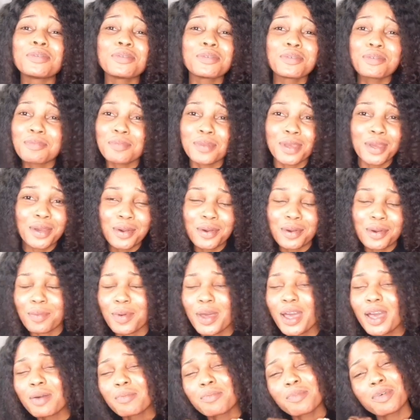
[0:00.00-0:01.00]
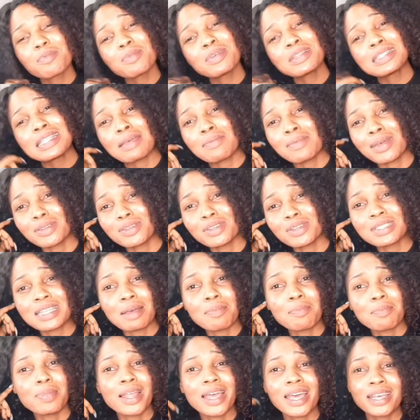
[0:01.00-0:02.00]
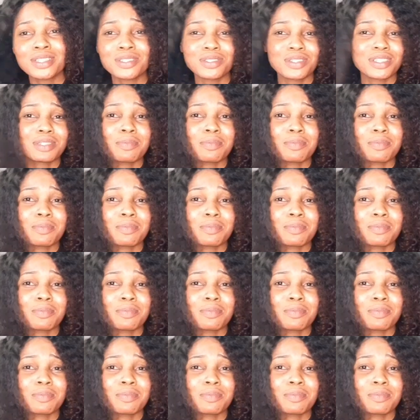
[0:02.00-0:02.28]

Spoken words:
but most time I just apply just powder.